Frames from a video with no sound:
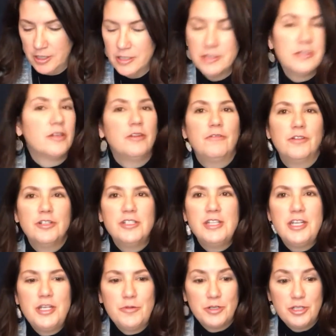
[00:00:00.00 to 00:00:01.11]
So the first
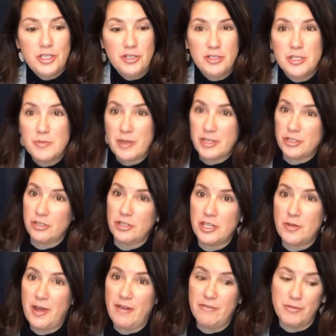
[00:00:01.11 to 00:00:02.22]
thing you want to do is make sure that you
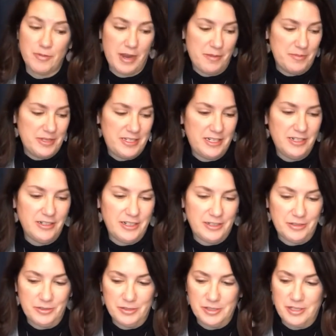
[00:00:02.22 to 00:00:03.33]
have the right
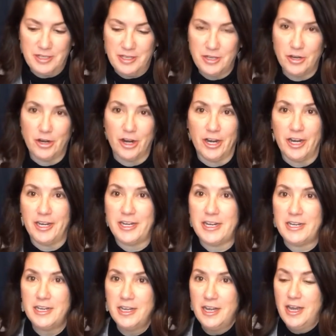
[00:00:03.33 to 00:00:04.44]
materials. You're going to
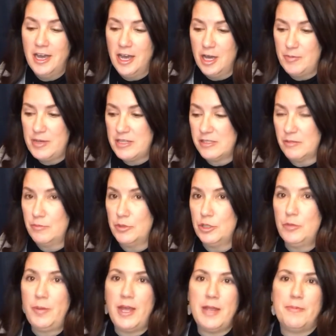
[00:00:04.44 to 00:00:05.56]
need a piece of
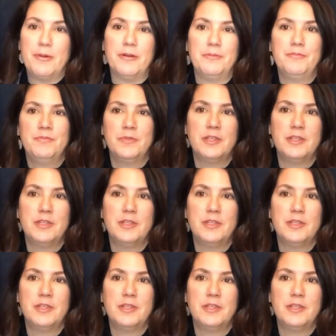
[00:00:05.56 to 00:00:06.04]
blue paper.